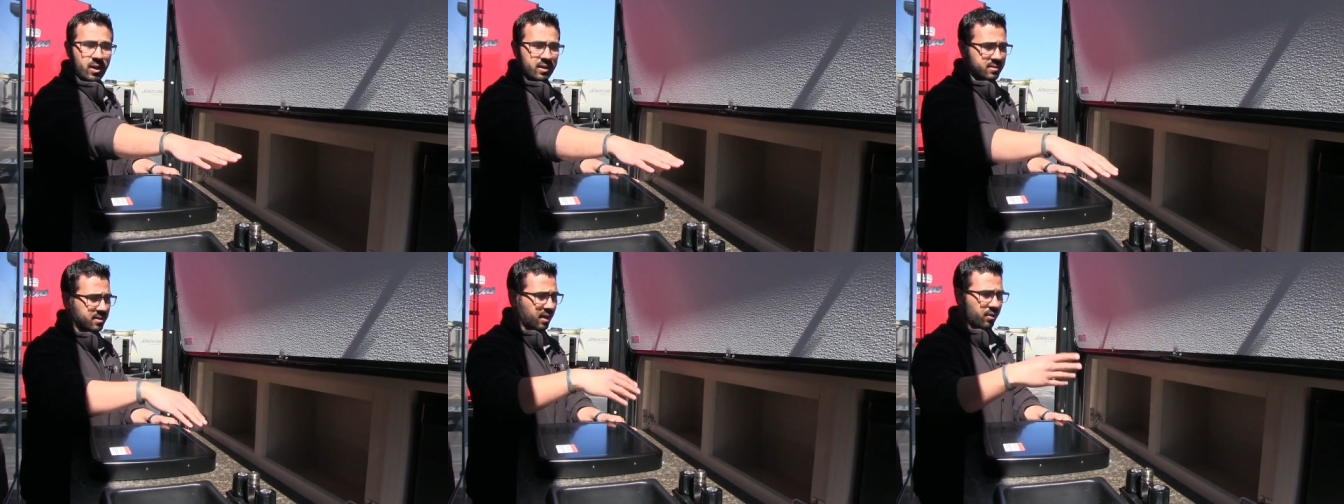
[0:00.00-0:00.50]
you want
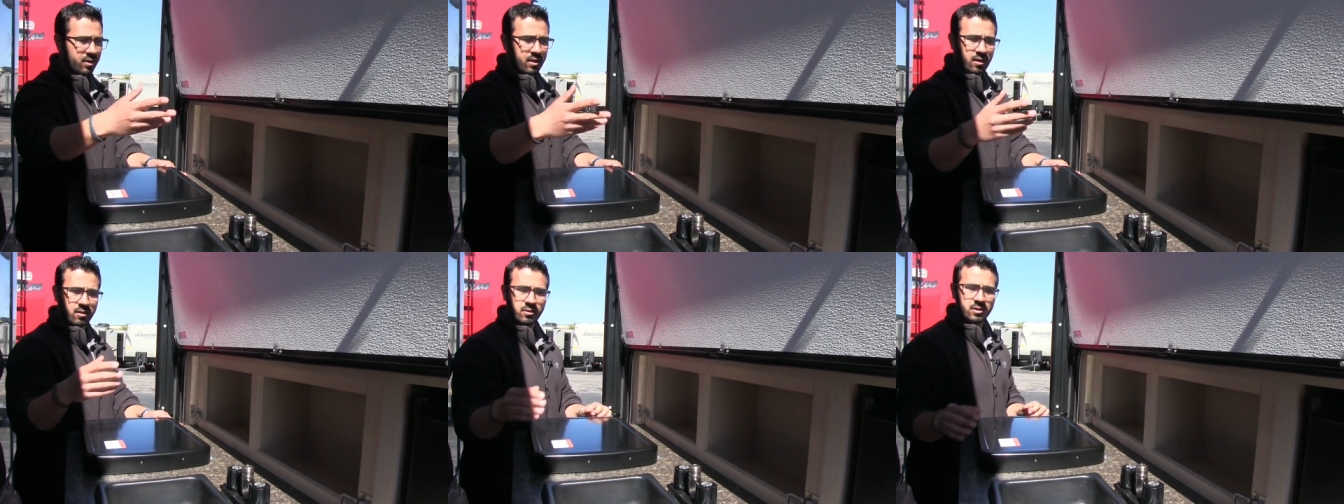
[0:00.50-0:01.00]
to set out
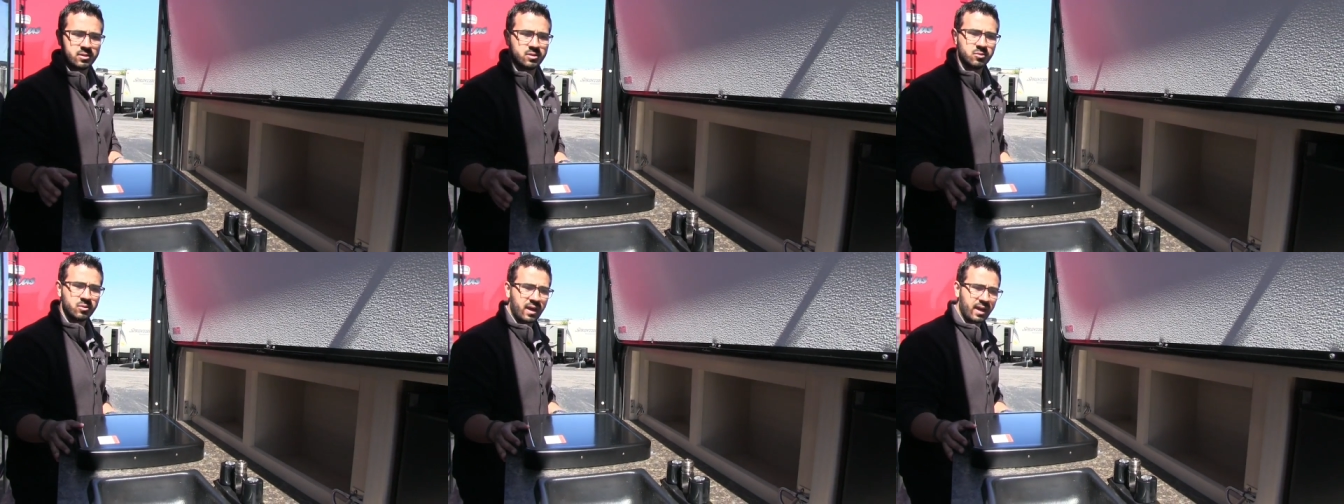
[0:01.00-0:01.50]
here. You can
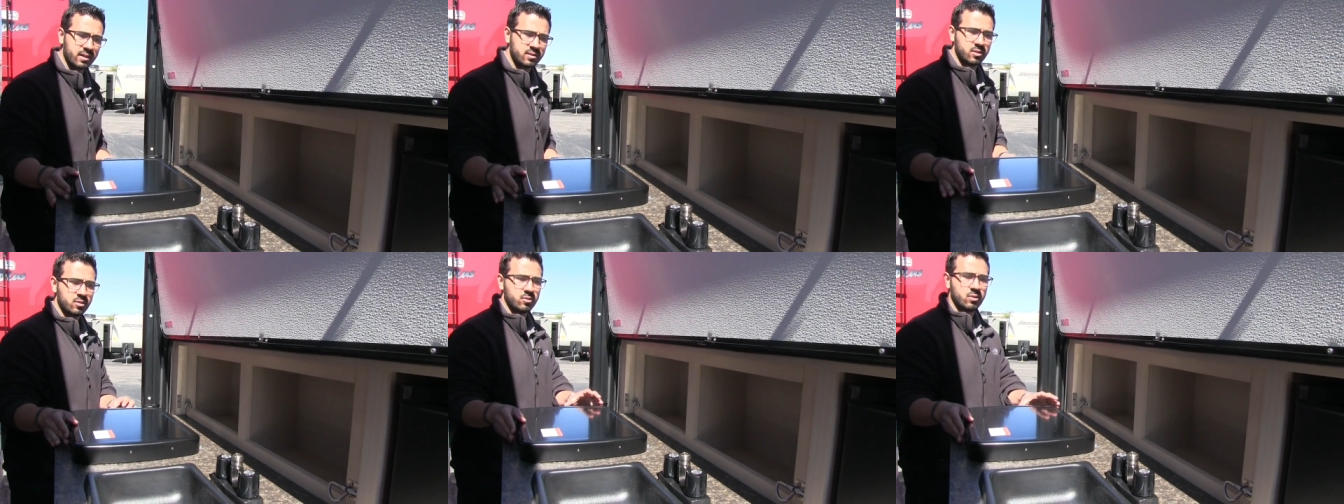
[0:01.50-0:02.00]
do that
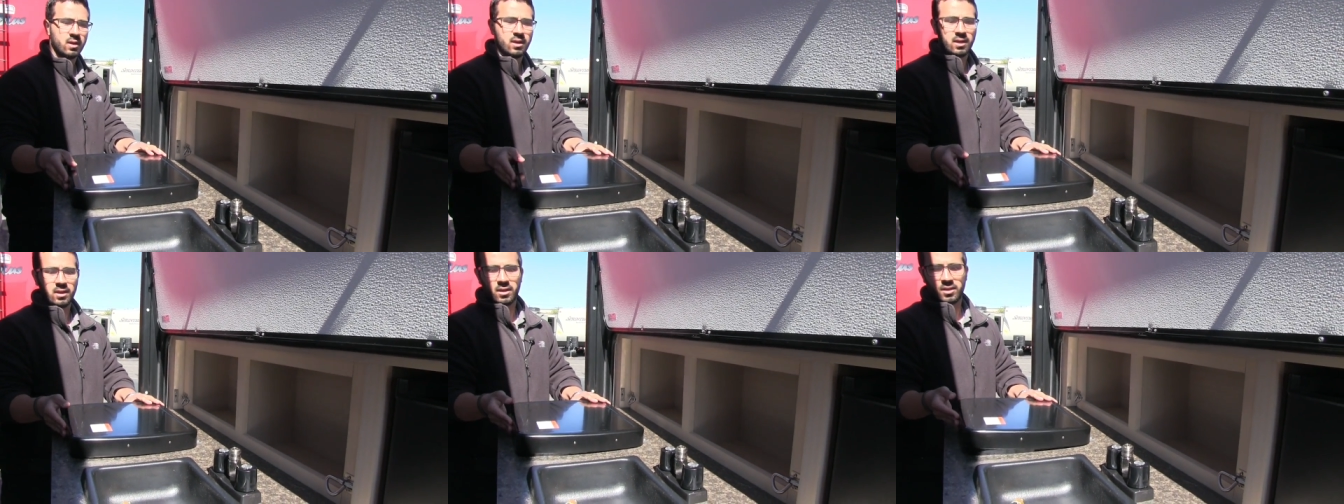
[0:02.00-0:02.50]
too.
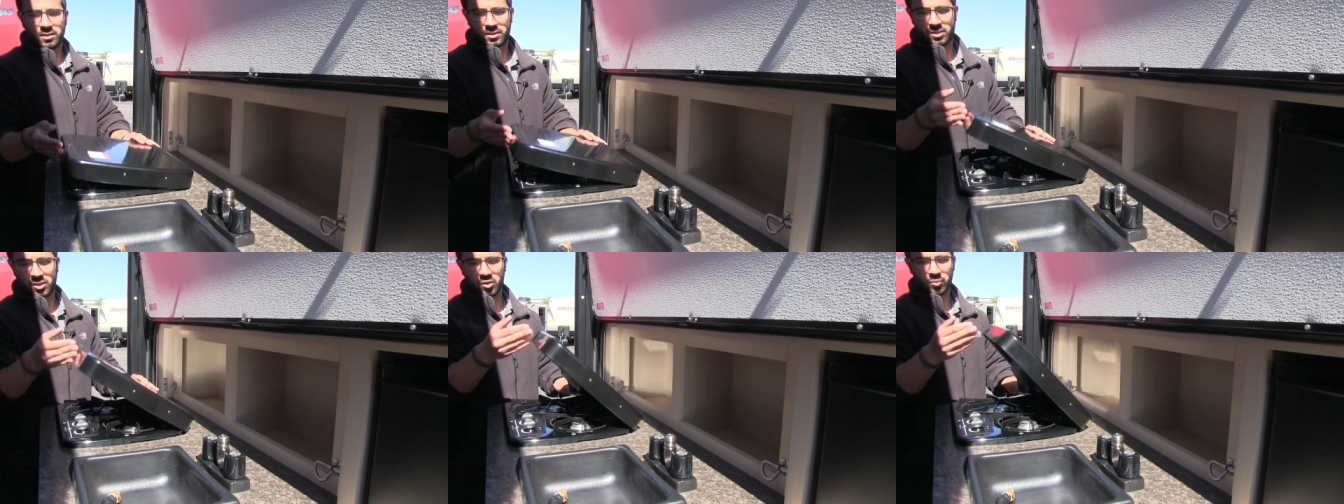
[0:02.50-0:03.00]

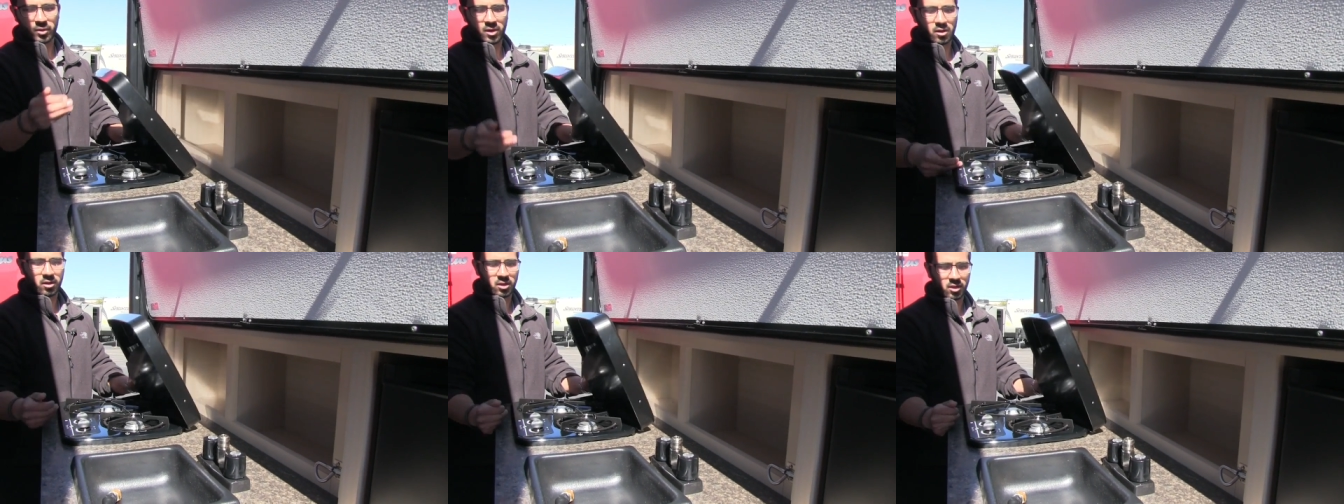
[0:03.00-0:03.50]
Two
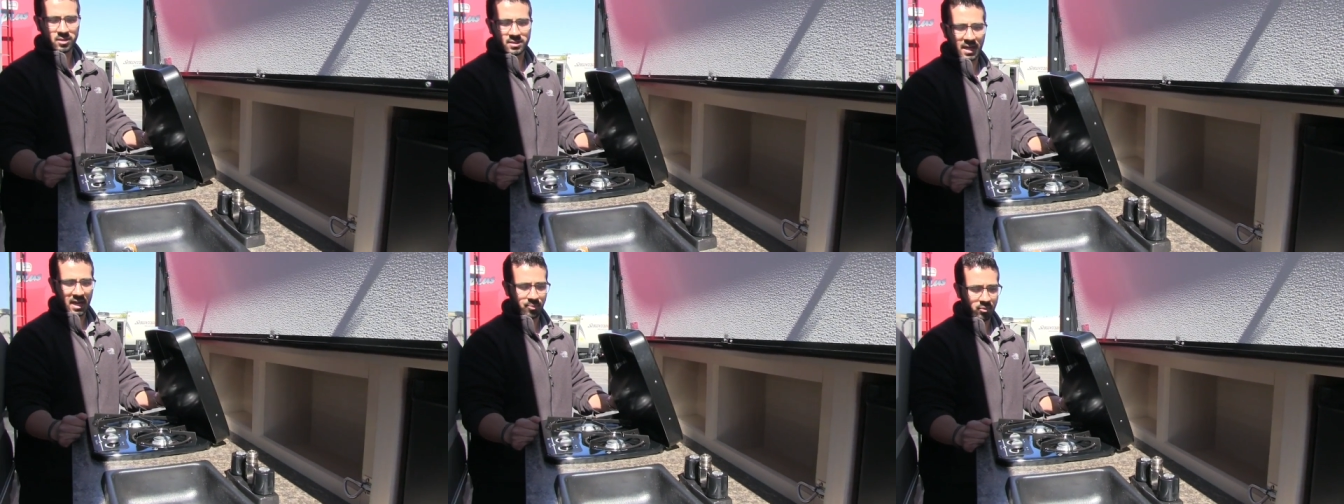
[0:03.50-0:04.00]
burner
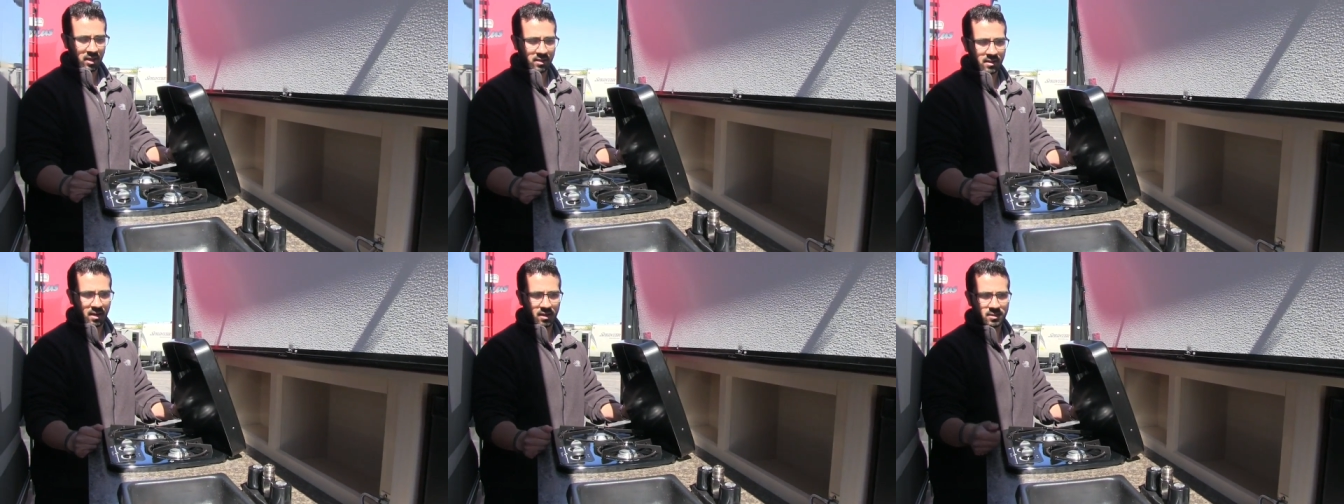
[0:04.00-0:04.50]
cooktop
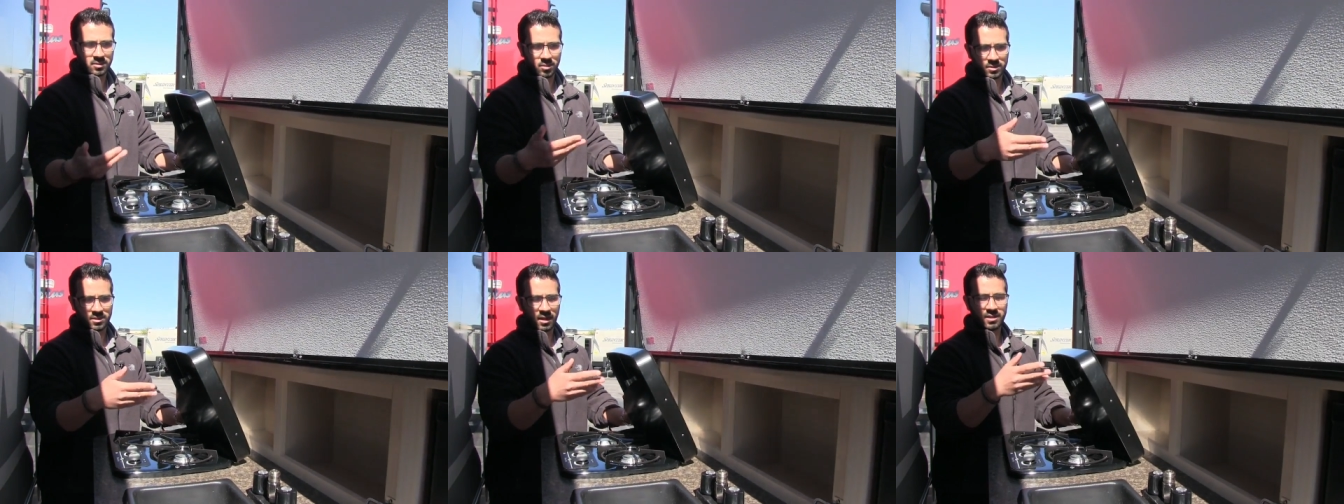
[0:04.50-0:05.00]
right there,
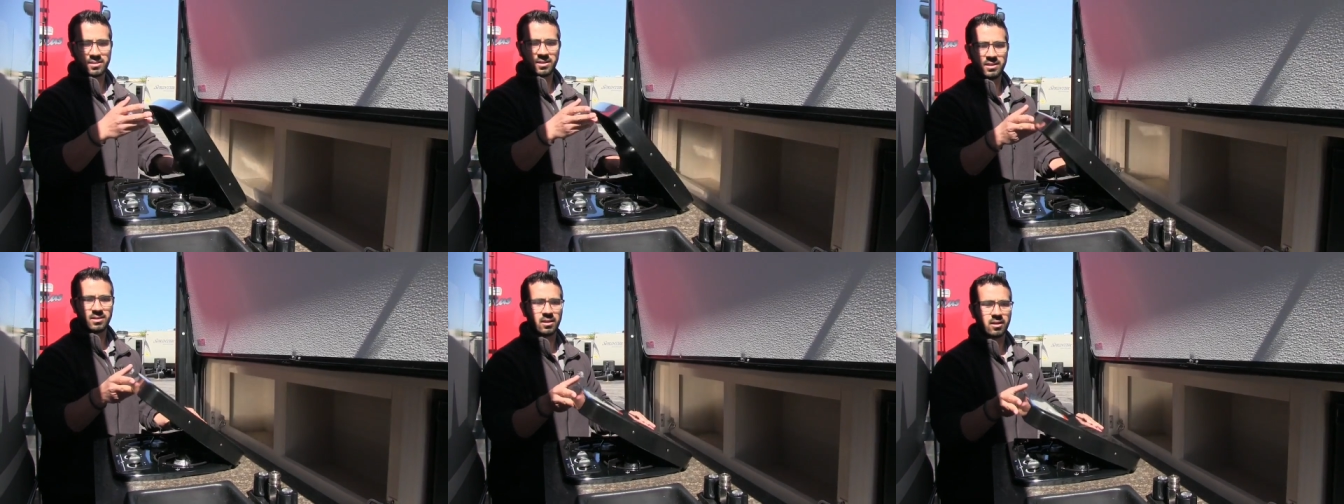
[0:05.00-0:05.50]
so it's nice
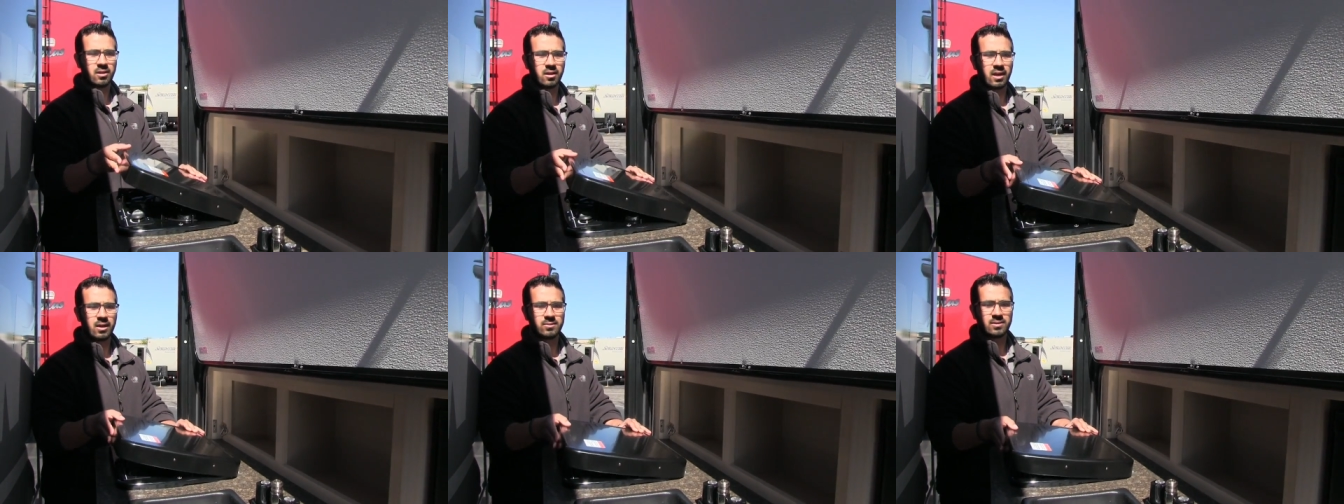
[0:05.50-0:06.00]
and easy to
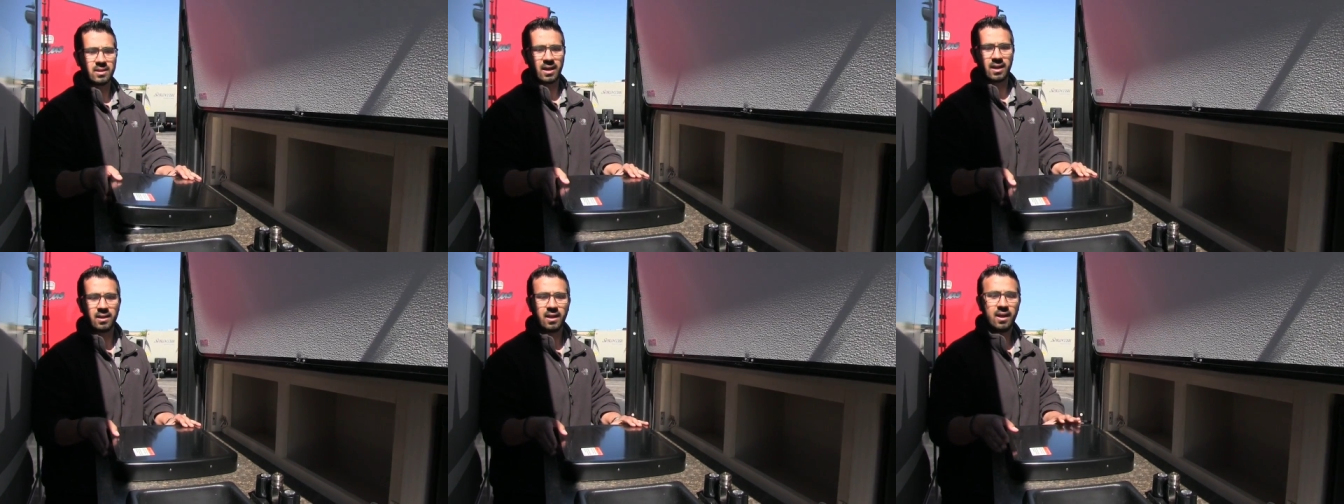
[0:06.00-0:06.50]
cook
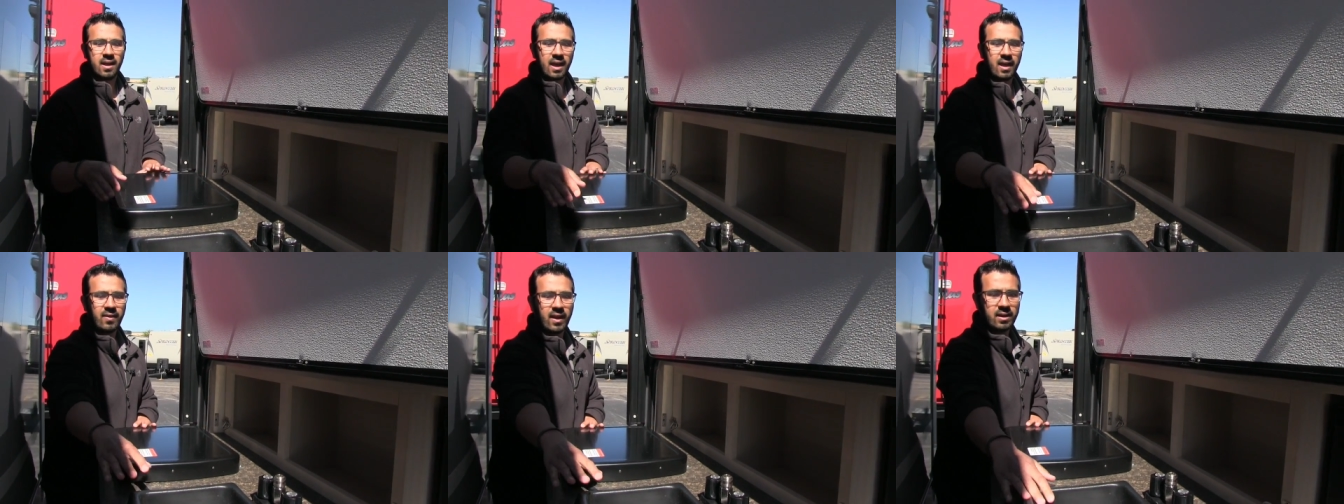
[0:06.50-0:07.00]
outside.
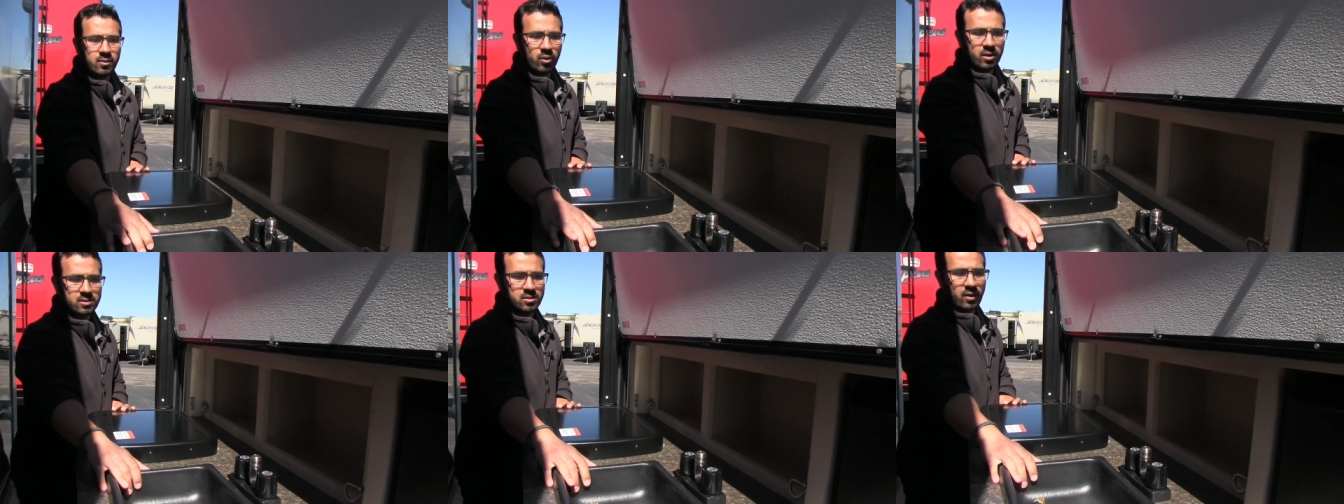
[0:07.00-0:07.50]
And then you
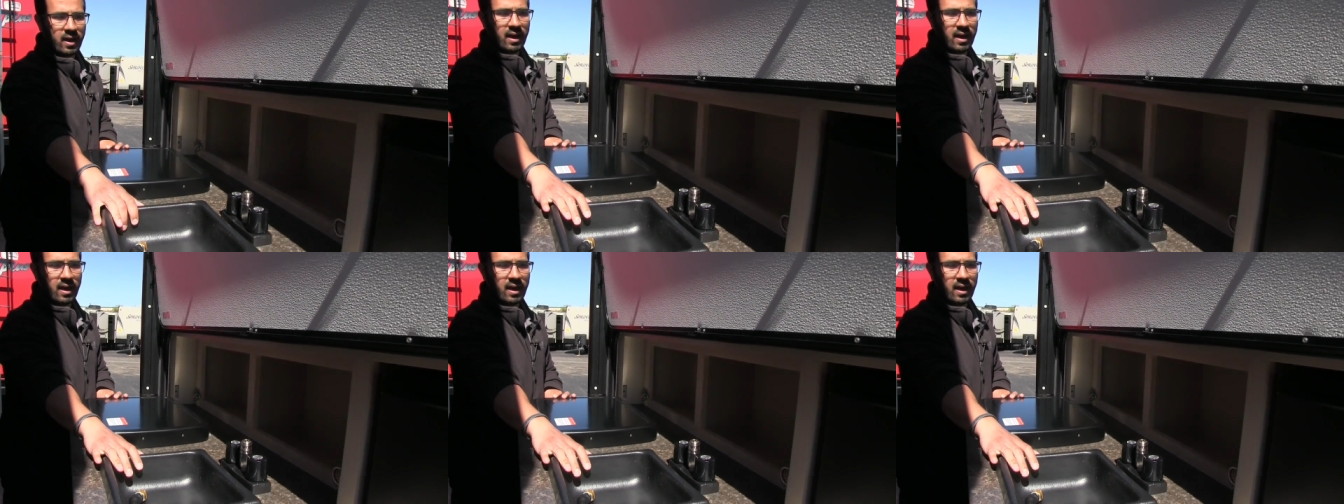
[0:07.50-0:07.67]
also